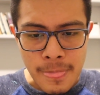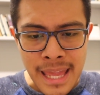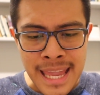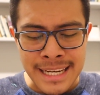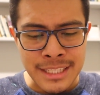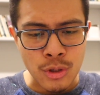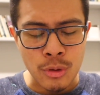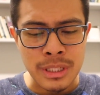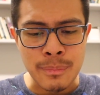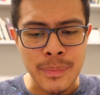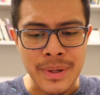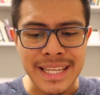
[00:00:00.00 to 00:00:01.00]
And it's only
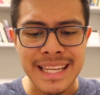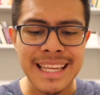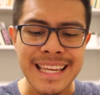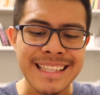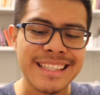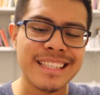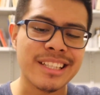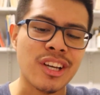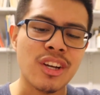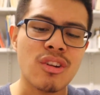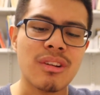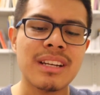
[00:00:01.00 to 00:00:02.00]
bringing in
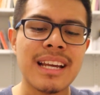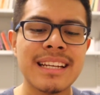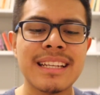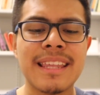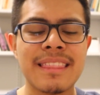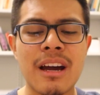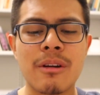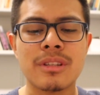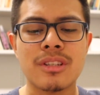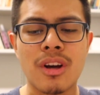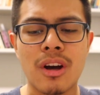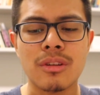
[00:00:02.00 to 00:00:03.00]

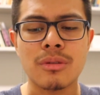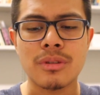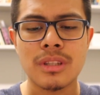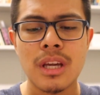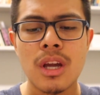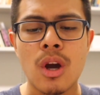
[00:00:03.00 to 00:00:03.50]
$698,000,